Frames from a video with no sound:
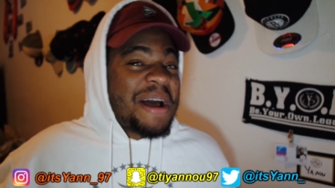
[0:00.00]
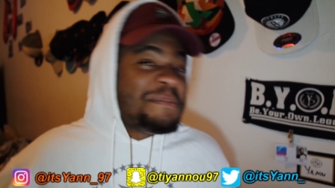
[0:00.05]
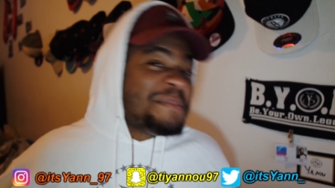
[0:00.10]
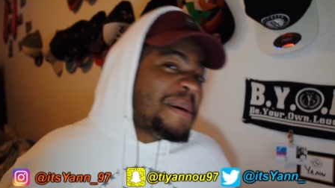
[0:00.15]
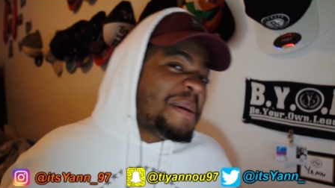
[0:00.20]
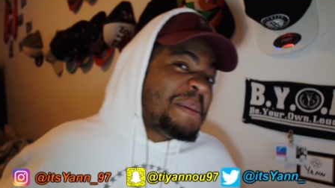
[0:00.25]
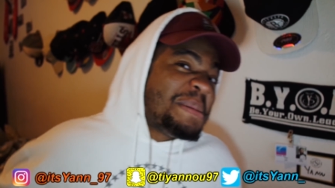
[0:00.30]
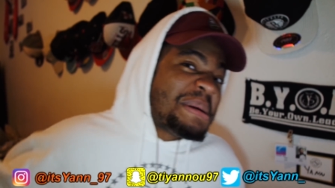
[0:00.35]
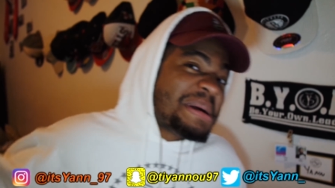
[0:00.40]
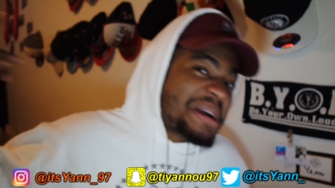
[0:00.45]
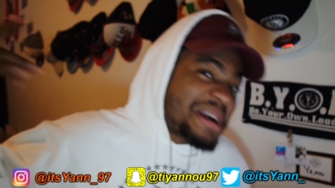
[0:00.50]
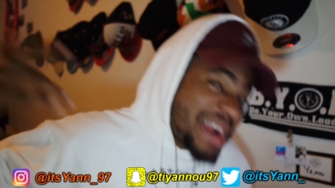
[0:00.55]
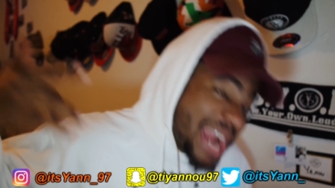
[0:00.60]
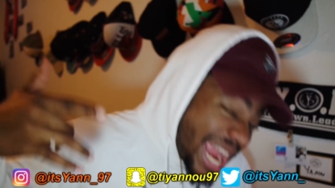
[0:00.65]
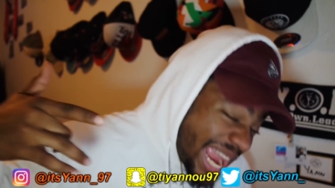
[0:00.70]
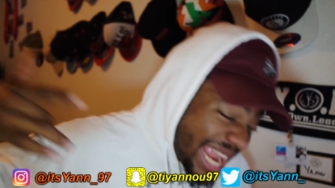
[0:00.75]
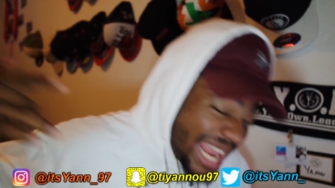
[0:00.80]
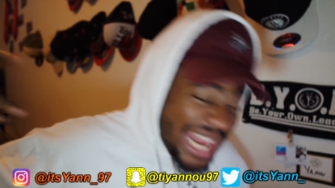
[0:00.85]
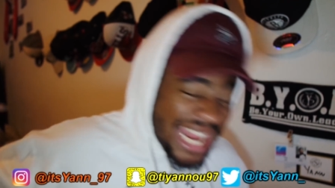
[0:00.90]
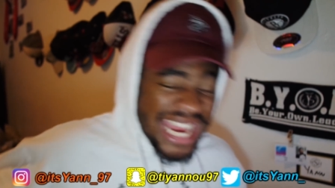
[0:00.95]
I'ma
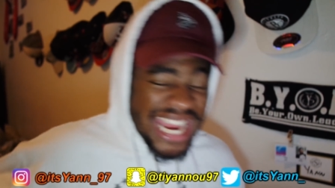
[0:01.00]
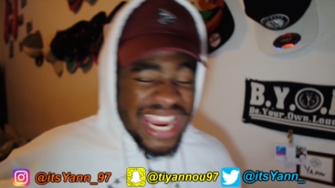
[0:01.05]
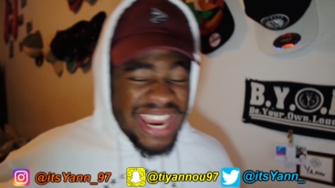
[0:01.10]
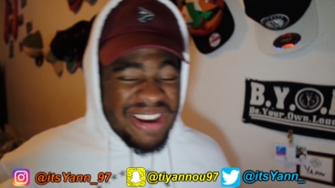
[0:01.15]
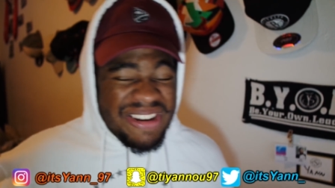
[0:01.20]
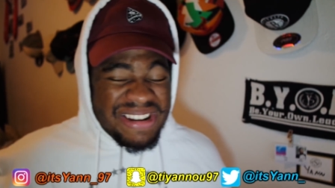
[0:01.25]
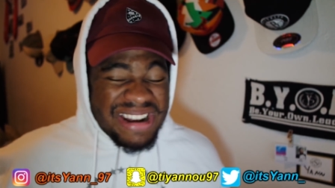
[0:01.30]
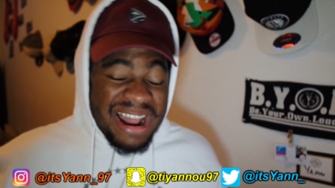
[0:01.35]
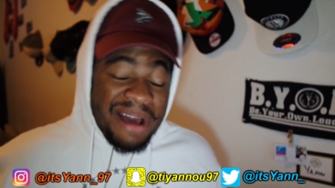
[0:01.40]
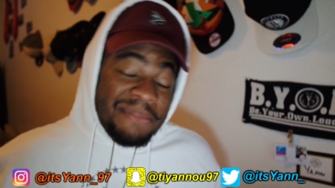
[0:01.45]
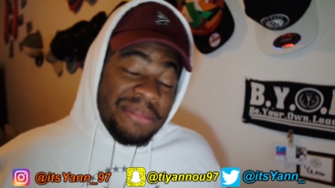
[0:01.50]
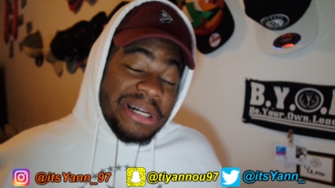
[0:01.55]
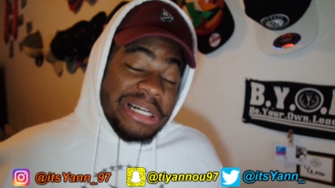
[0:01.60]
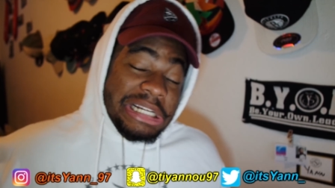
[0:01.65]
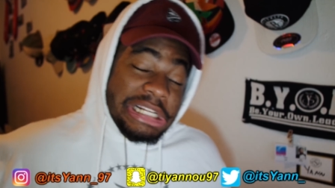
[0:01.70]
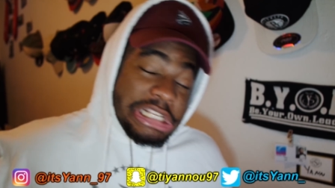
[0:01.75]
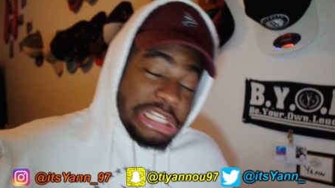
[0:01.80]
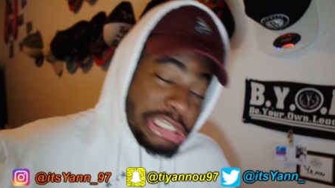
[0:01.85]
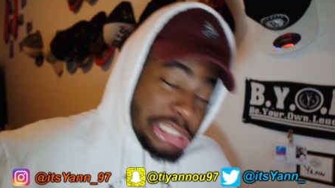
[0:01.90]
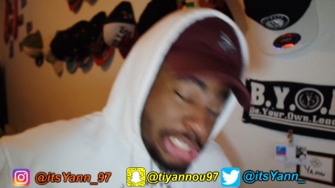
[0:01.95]
bring it here and I'ma
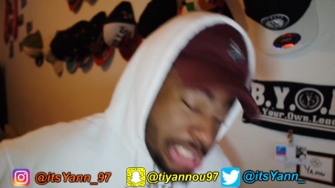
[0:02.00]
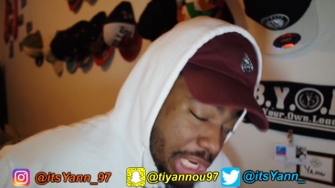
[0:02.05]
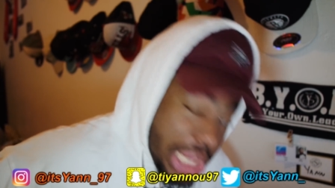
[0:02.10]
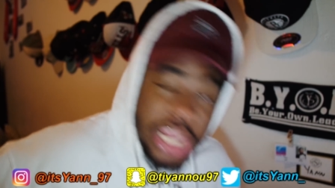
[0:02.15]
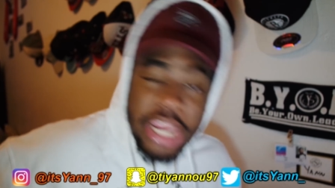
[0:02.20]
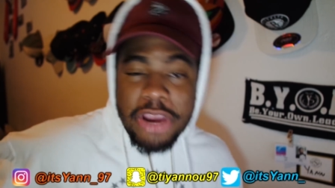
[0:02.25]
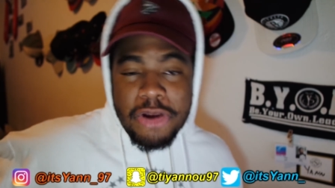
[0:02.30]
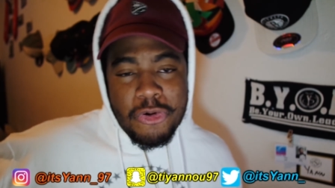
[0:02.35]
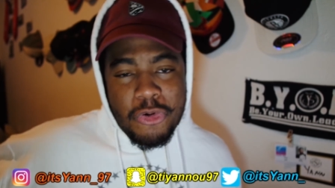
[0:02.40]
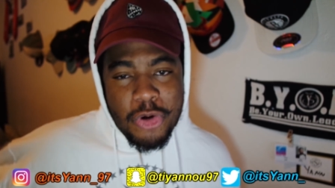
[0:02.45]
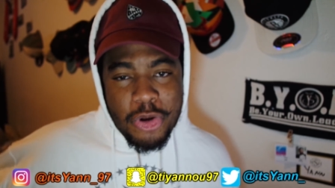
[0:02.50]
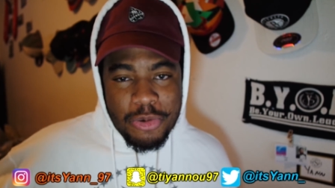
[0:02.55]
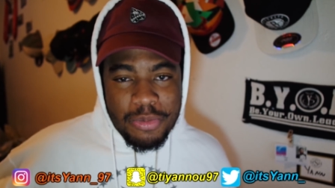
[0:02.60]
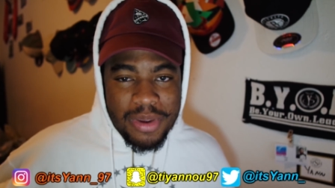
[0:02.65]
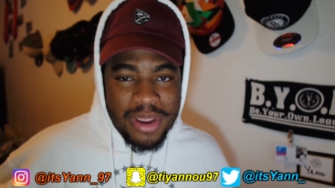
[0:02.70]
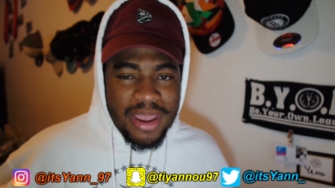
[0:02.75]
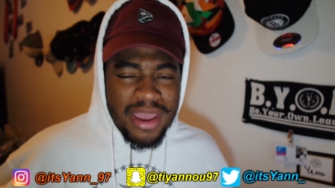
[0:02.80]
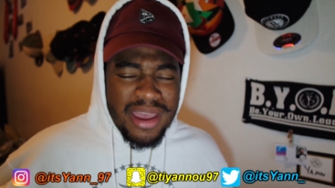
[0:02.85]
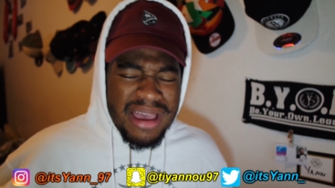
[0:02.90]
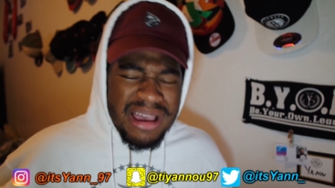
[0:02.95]
zag it
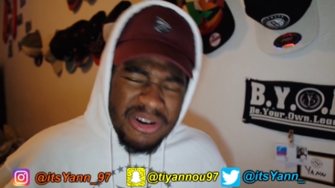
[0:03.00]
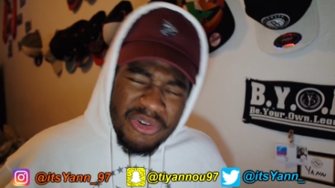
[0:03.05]
with me.